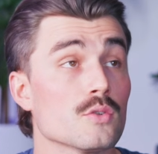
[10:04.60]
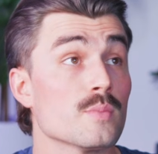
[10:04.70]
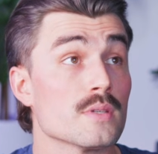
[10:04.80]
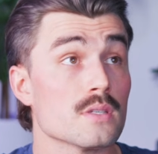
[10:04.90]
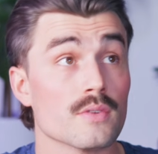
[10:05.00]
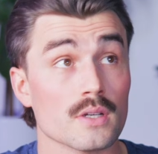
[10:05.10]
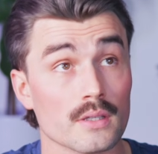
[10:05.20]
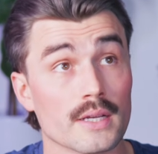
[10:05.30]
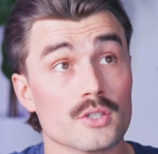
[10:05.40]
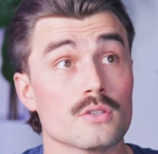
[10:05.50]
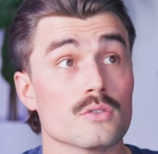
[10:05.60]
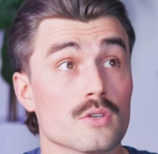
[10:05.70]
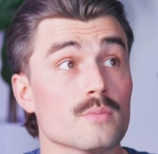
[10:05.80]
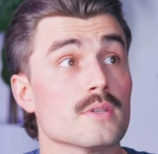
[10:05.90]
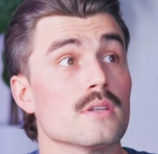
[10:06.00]
those specific collections
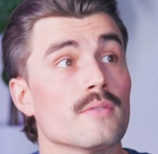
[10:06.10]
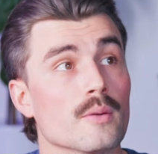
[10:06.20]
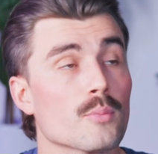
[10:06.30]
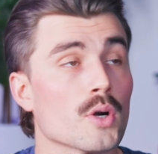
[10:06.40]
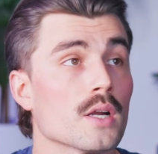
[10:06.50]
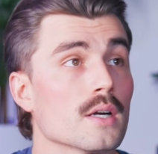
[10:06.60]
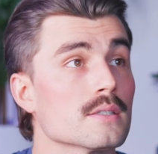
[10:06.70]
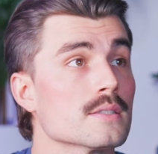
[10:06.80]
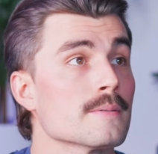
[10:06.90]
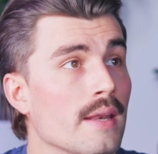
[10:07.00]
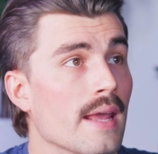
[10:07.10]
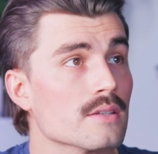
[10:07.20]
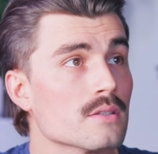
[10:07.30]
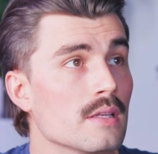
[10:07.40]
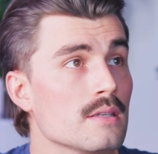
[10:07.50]
or specific products.
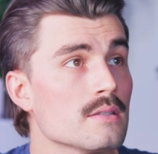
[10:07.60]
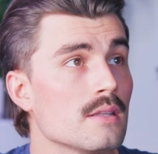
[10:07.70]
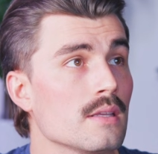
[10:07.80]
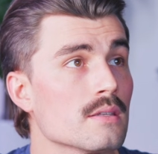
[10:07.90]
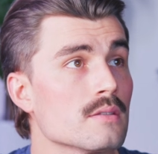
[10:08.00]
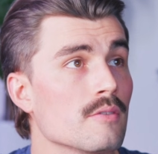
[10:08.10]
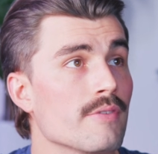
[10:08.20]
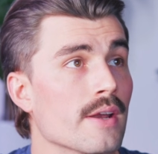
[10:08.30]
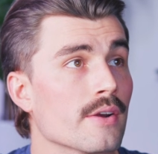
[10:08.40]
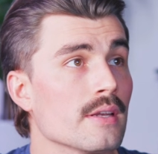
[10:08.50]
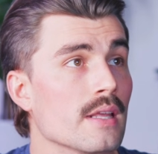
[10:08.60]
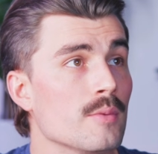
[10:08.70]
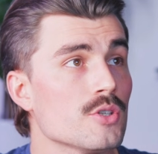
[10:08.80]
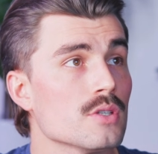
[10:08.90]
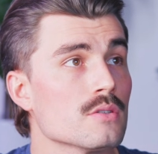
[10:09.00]
Next is this variant
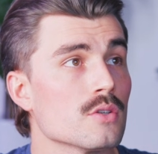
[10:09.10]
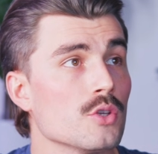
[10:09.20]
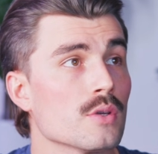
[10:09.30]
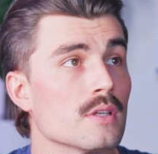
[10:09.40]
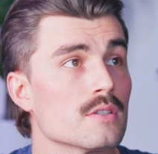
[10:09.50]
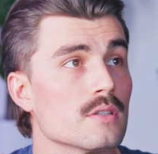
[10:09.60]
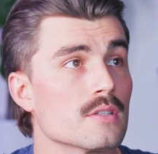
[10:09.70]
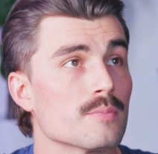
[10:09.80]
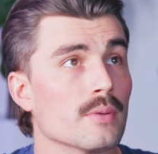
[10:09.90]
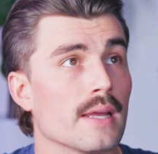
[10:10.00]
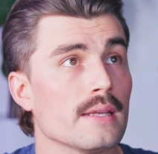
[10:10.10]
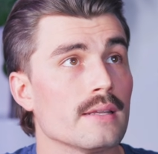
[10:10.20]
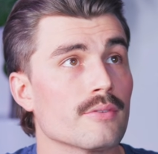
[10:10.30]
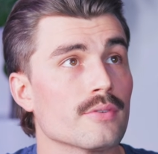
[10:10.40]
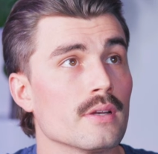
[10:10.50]
images. So you can display
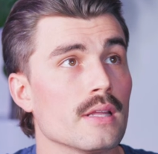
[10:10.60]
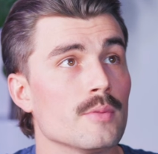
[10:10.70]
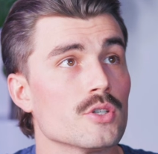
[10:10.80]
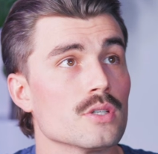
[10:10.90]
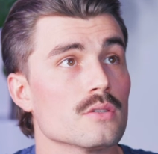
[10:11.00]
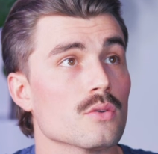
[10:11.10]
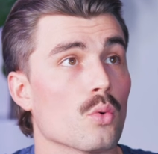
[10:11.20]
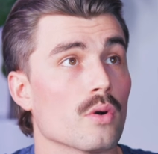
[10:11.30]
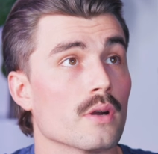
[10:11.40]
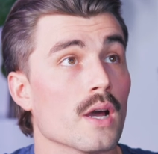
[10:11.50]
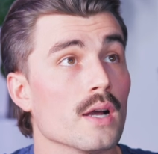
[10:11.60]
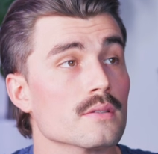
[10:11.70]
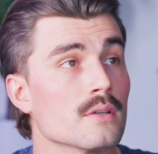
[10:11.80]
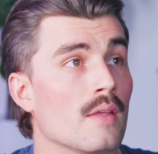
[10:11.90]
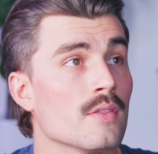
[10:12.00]
different images or
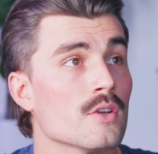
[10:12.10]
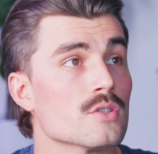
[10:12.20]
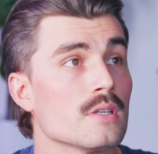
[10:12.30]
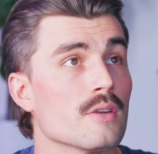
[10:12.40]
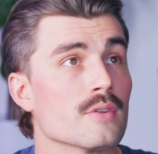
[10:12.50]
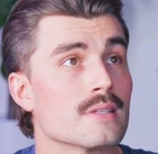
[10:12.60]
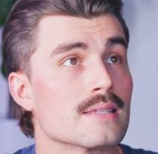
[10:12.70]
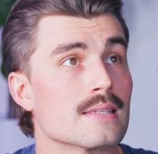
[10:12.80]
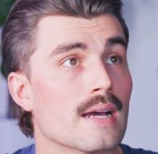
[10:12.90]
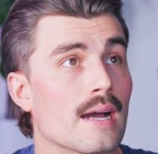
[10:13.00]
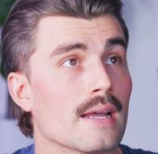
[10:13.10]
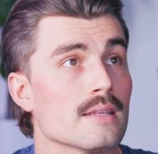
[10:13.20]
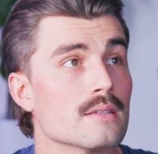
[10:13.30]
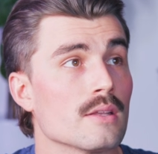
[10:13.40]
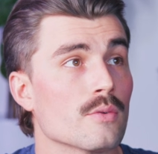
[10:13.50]
not. And then there's the different
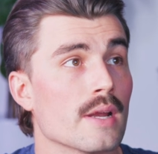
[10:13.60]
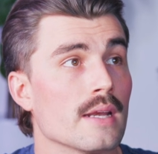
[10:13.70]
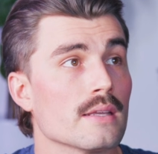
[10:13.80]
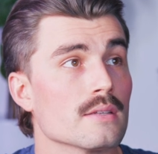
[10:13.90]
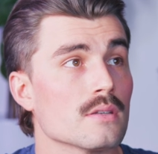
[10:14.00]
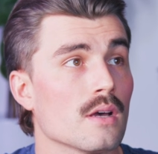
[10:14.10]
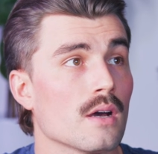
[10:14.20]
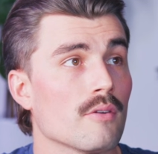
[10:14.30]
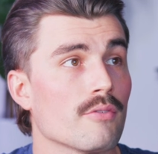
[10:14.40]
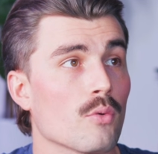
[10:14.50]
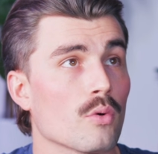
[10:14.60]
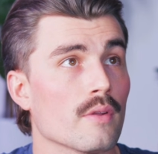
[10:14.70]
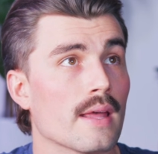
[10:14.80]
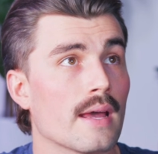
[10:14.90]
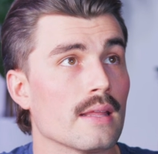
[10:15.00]
size and radius uh, for
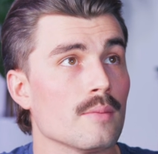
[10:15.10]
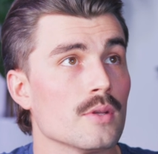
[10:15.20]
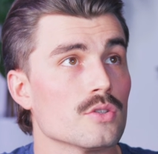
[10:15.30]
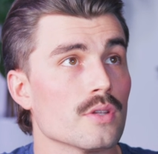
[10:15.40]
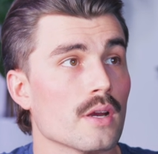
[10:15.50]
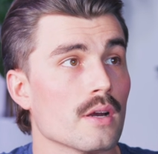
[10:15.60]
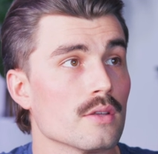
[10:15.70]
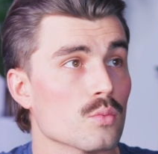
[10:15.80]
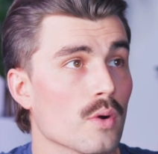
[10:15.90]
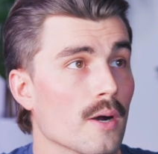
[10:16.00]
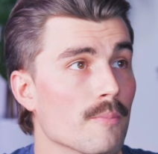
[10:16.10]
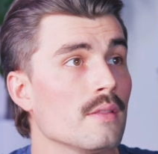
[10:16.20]
that image there as well.